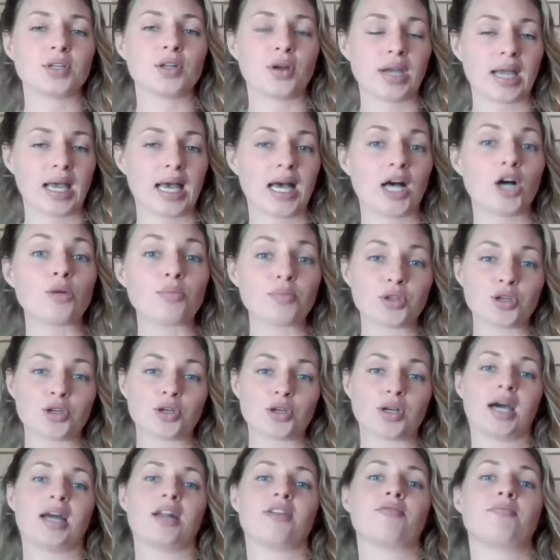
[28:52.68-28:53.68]
help you
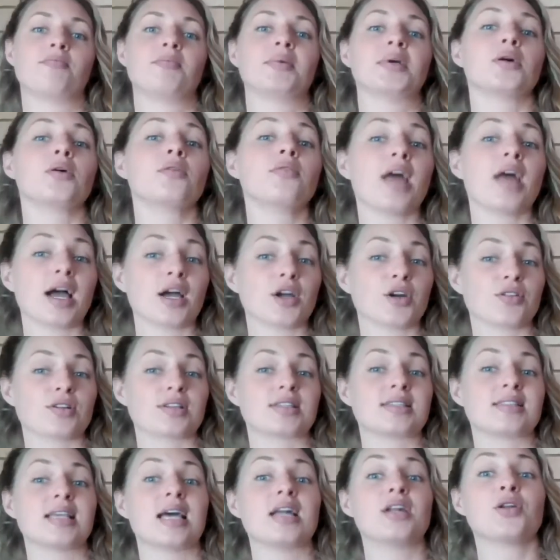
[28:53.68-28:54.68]
kind of build that
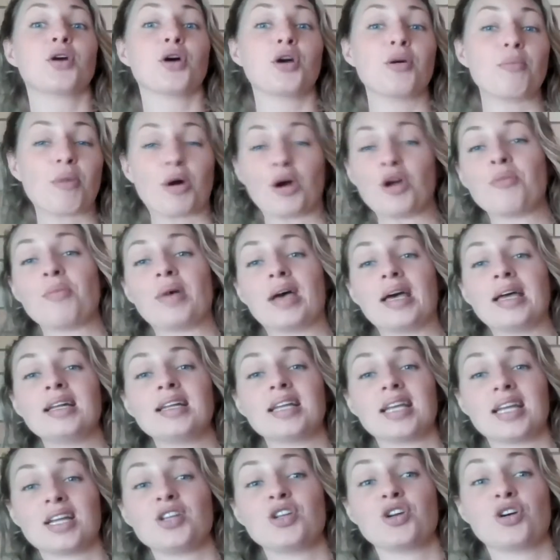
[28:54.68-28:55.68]
crescendo
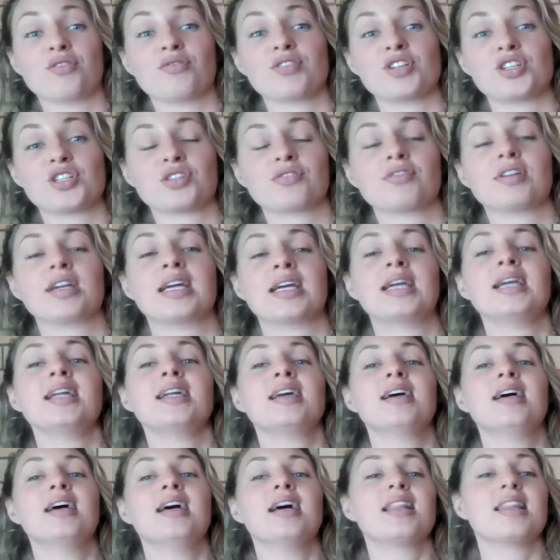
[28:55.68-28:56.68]
moment in your
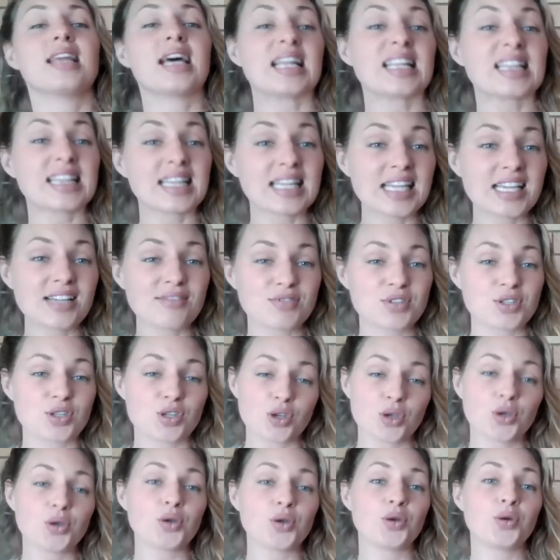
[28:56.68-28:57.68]
retreat that leaves
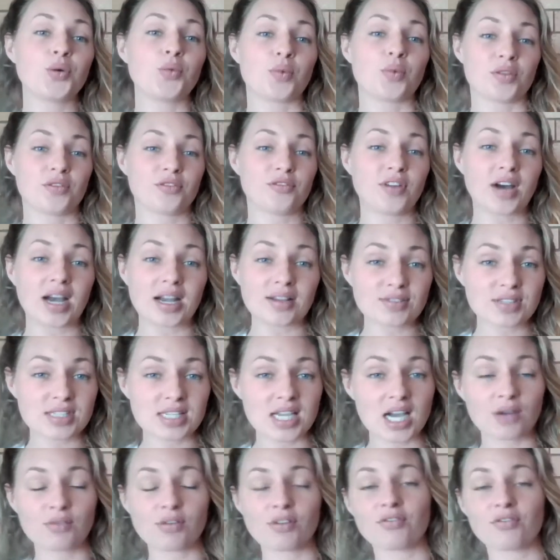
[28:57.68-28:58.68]
you with
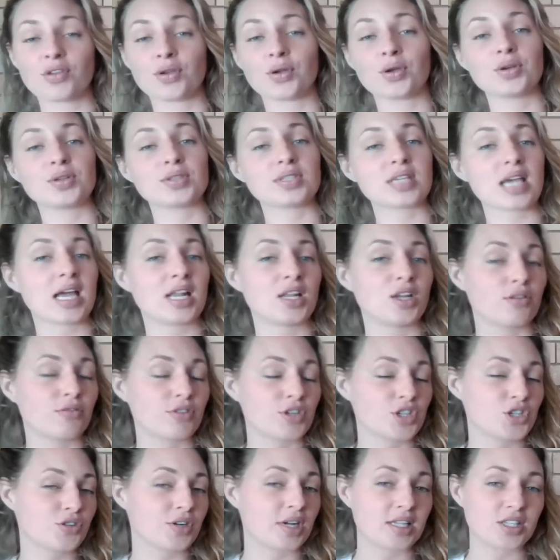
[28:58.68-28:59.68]
5-star reviews and your
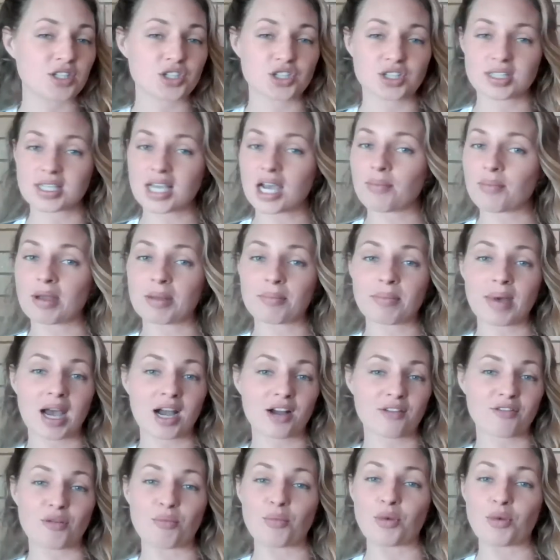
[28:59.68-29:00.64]
retreats just coming back for